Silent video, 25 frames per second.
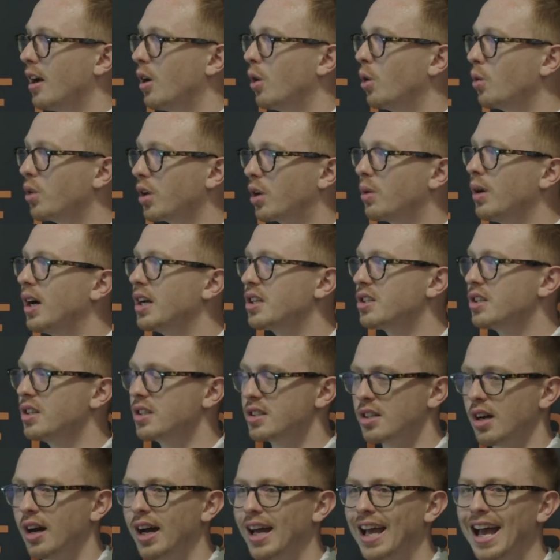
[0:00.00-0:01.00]
all the
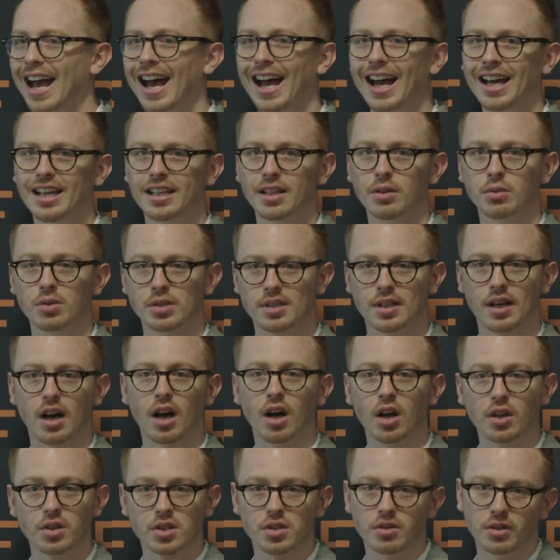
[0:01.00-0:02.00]
questions that I had, it was
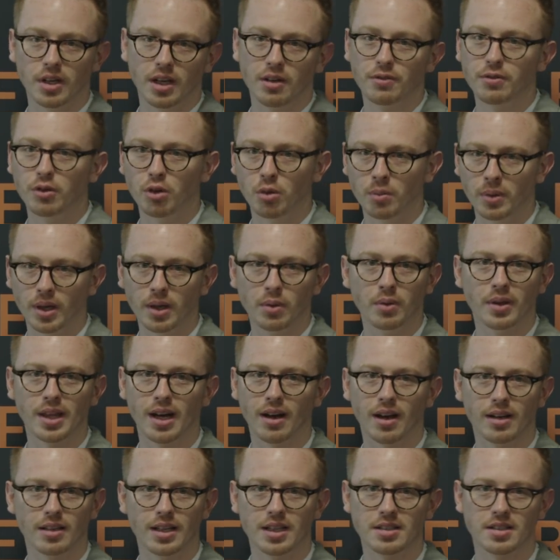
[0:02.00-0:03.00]
answering it for me
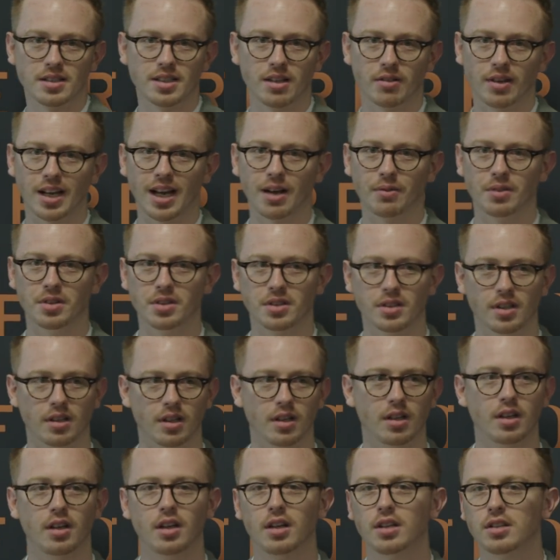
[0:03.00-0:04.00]
without necessarily having
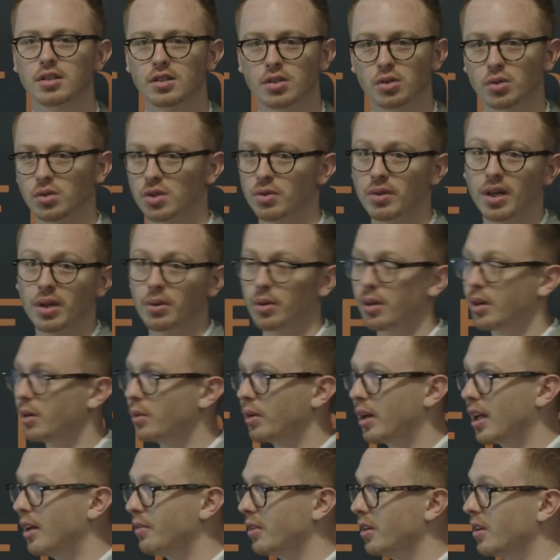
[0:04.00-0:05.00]
to talk to anyone or
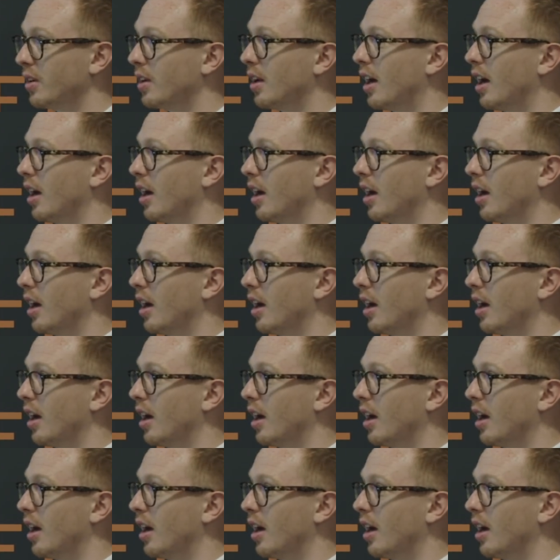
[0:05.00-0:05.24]
whatever.